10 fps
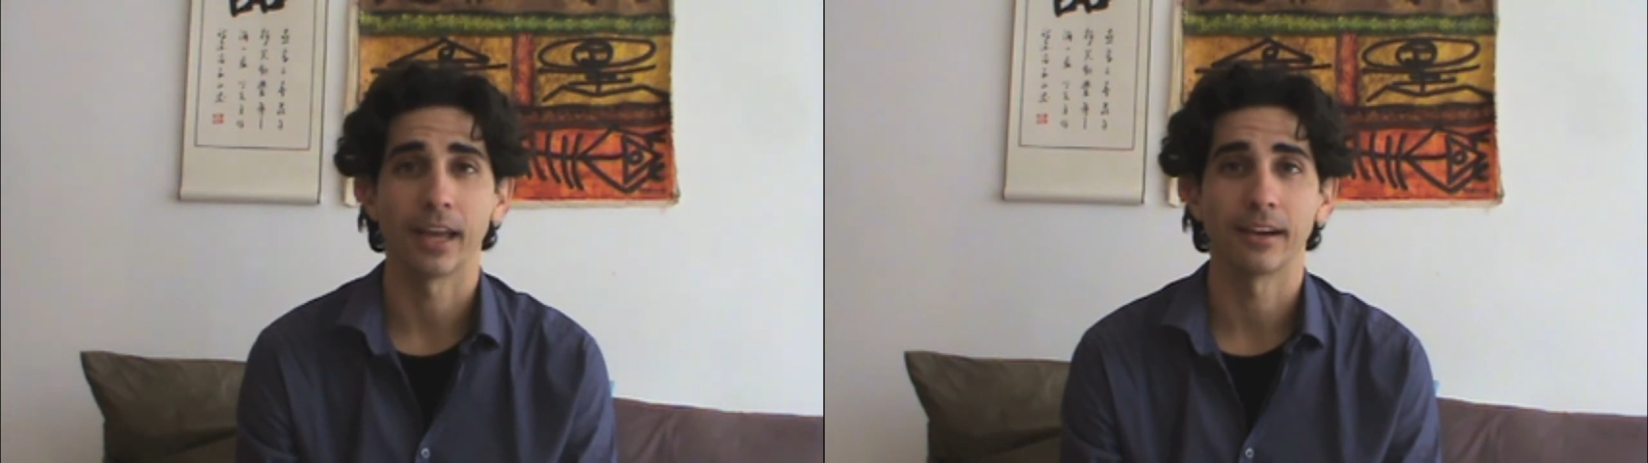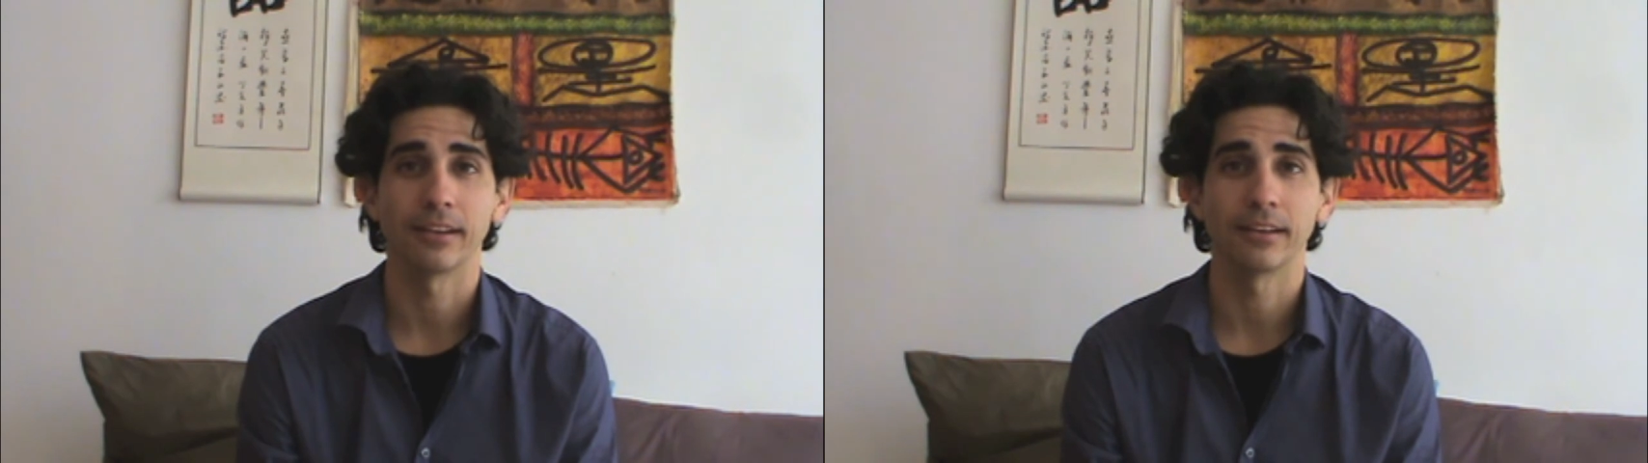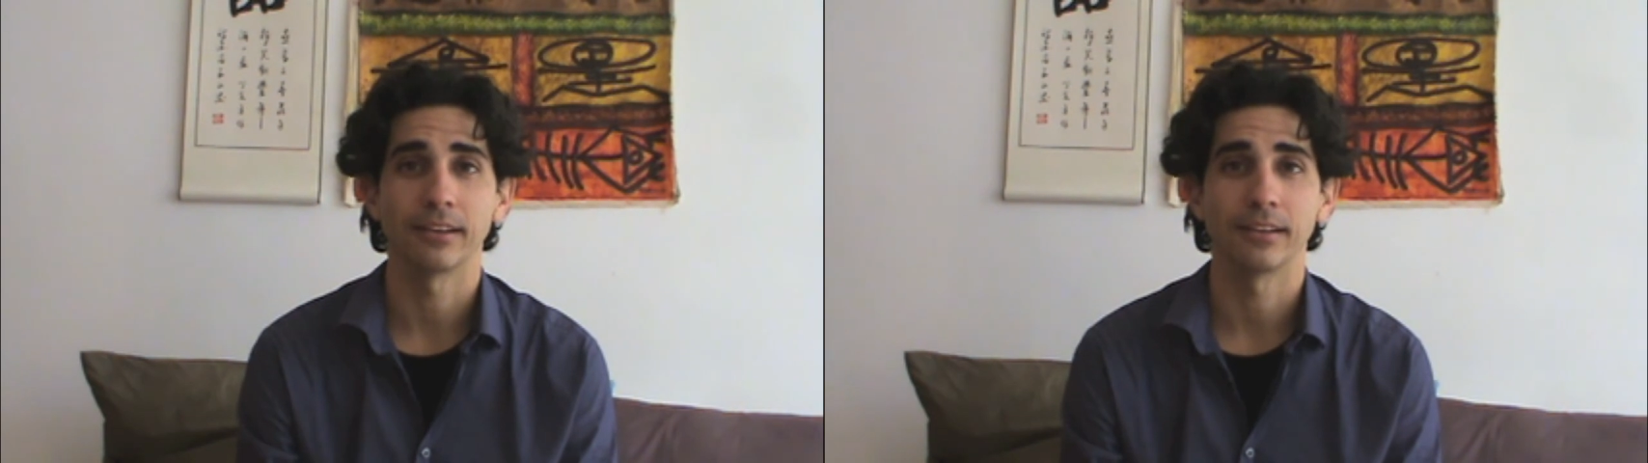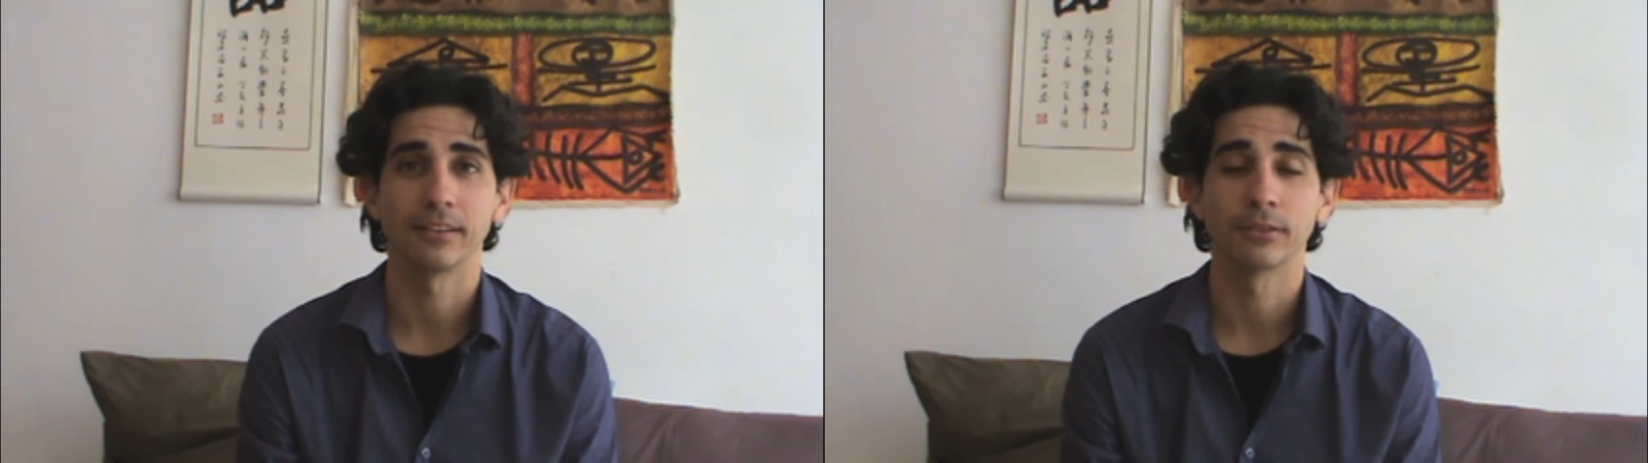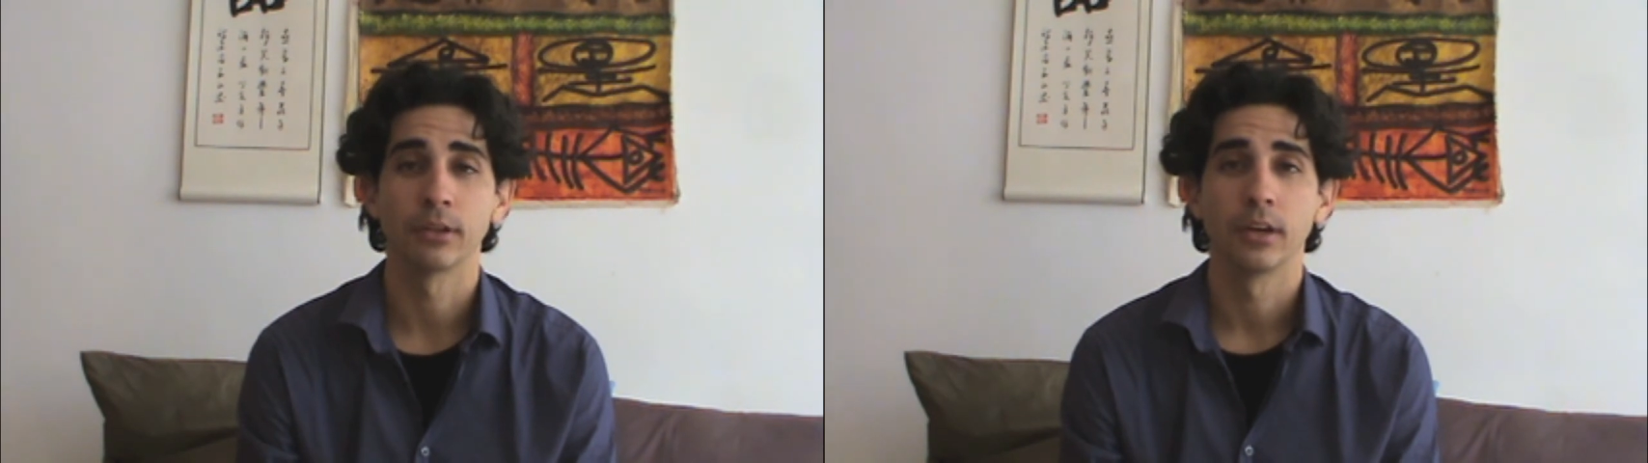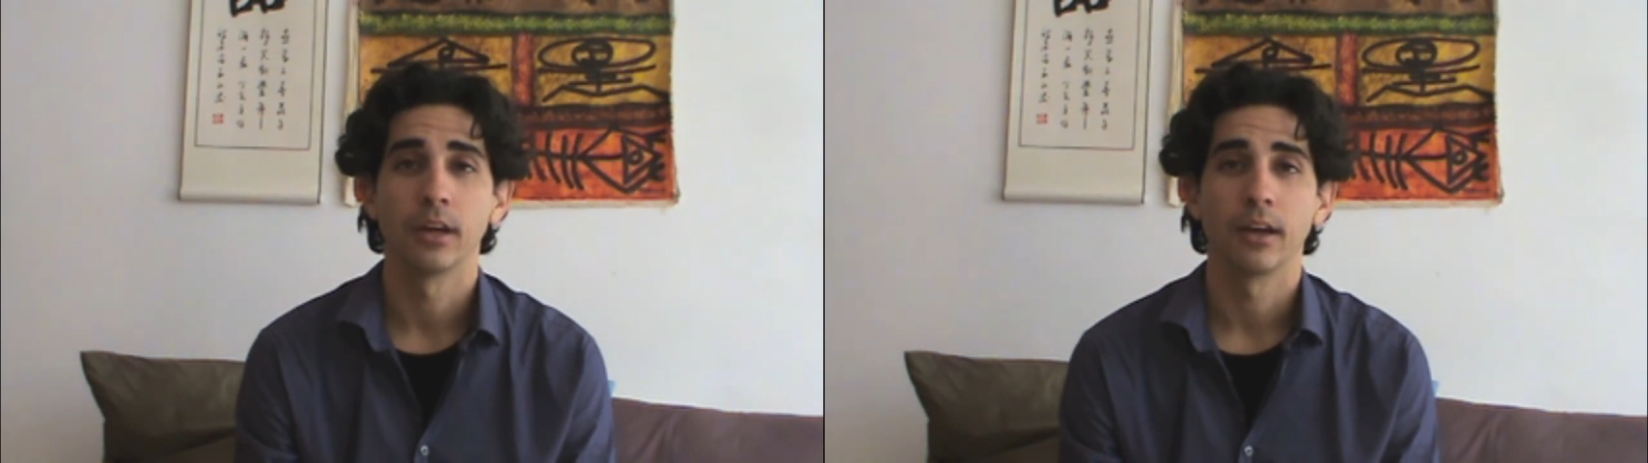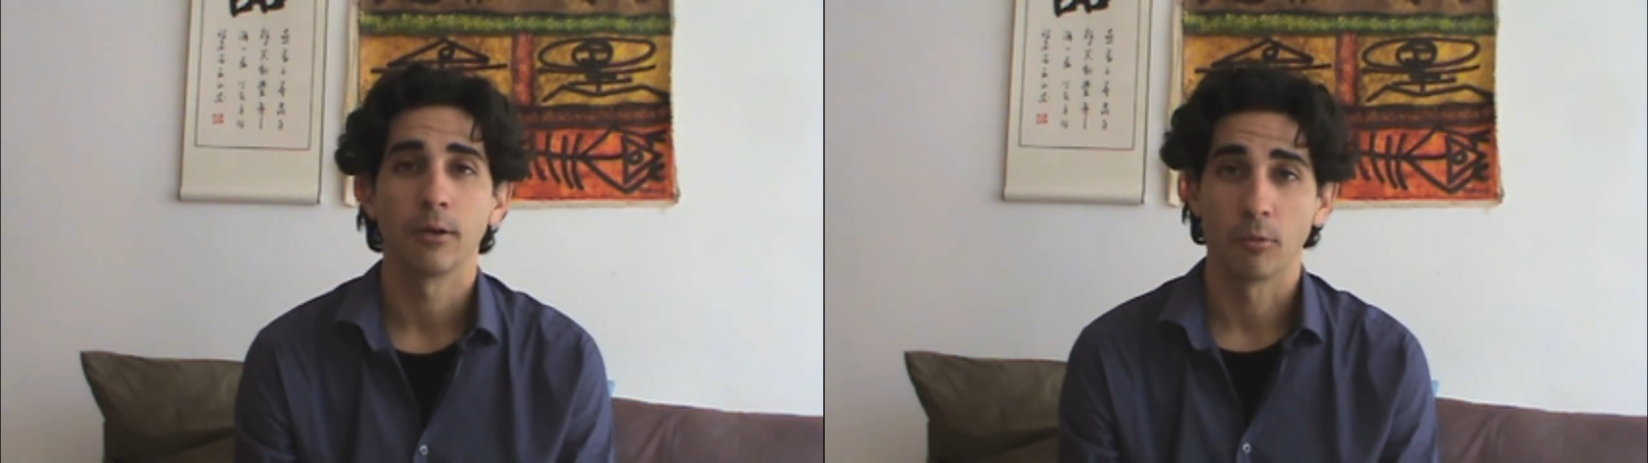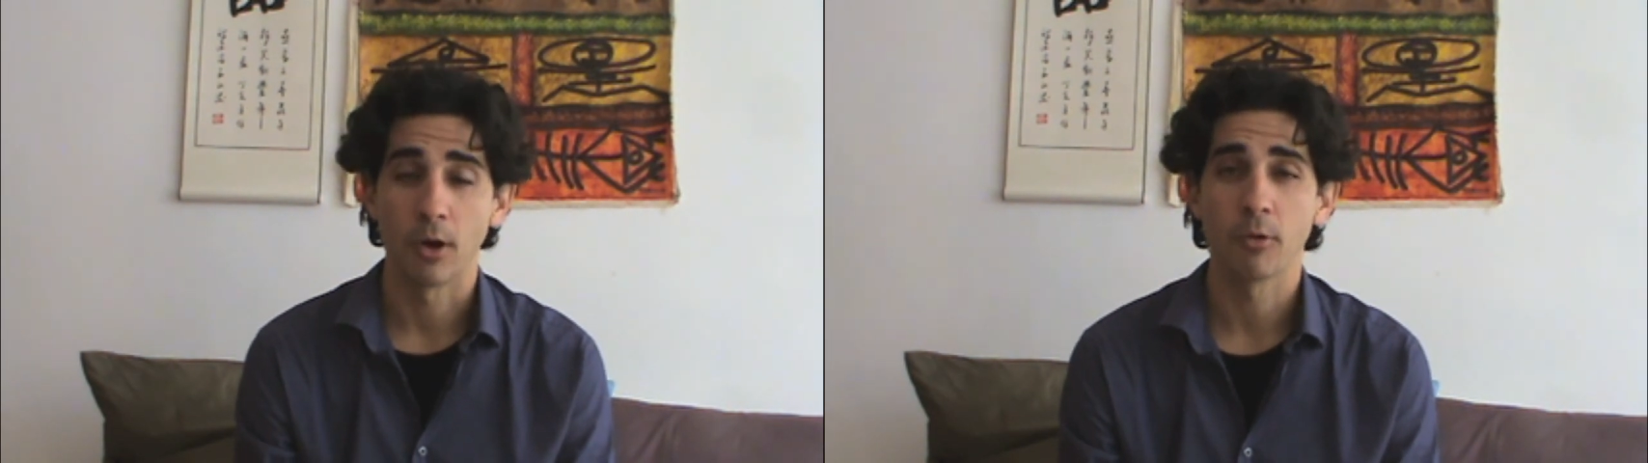and it is
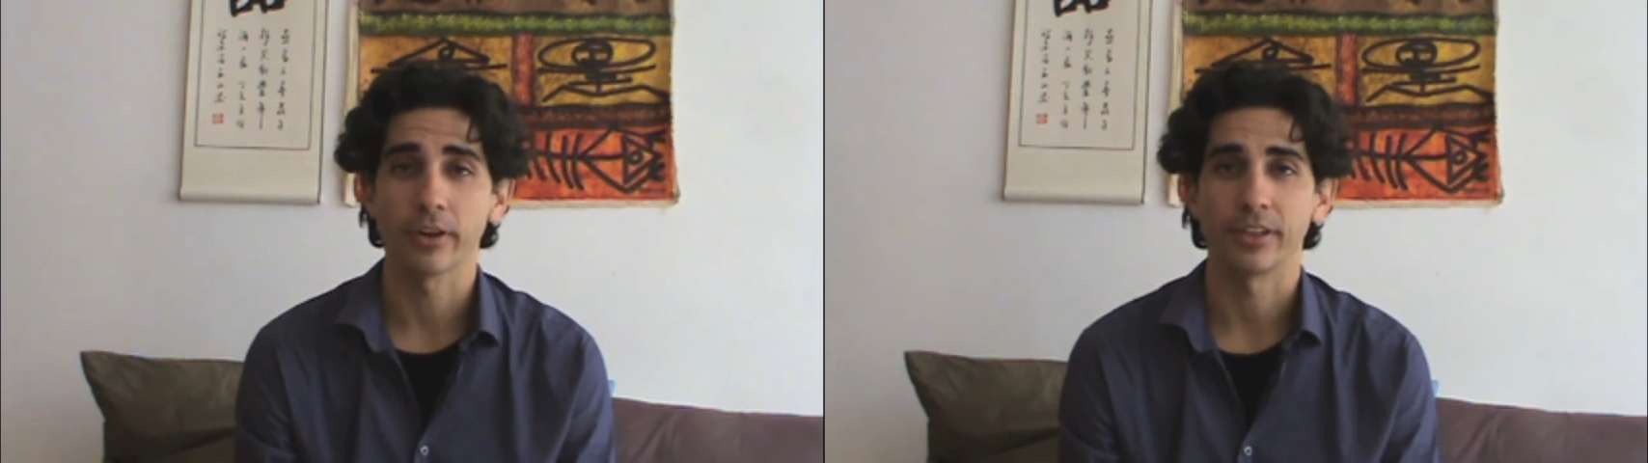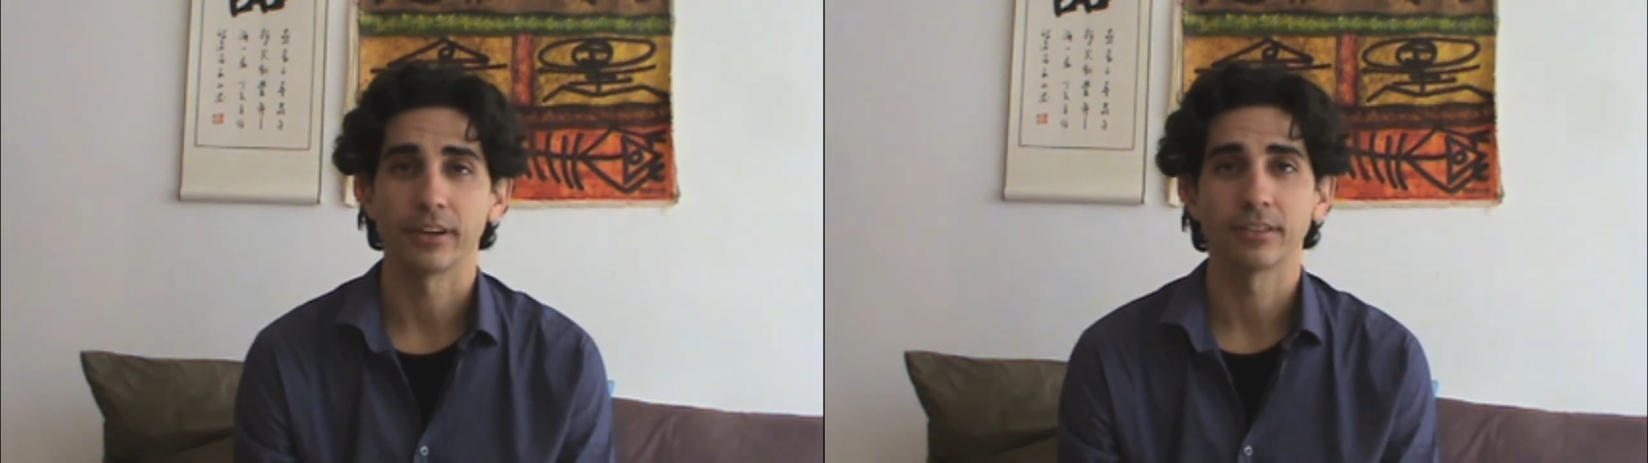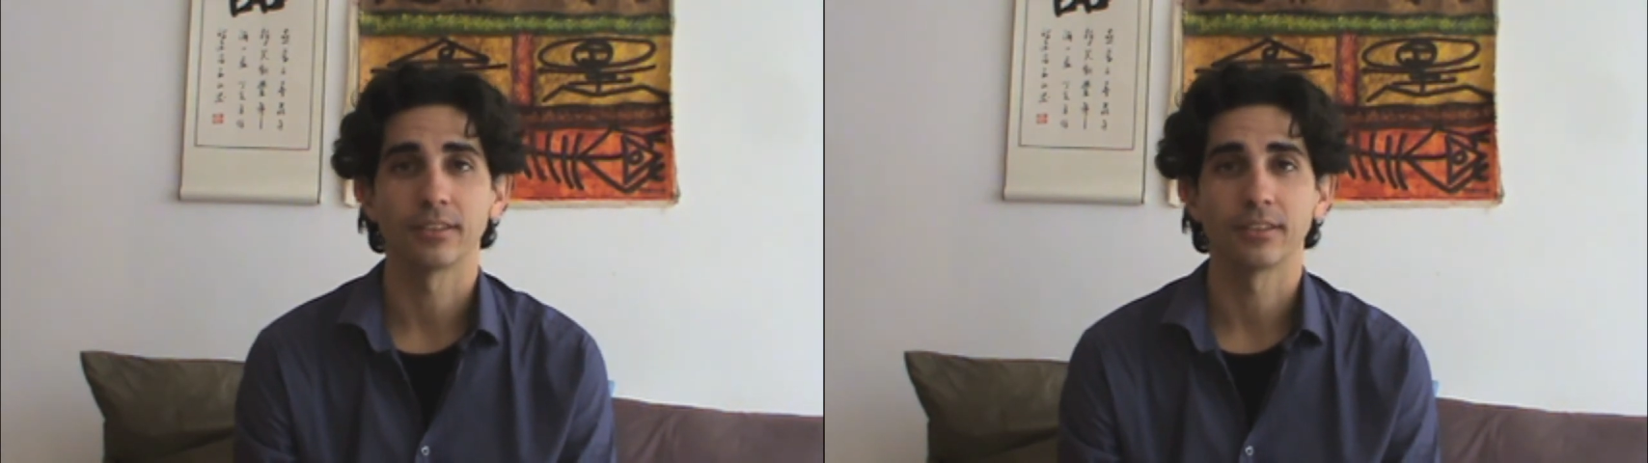well worth it.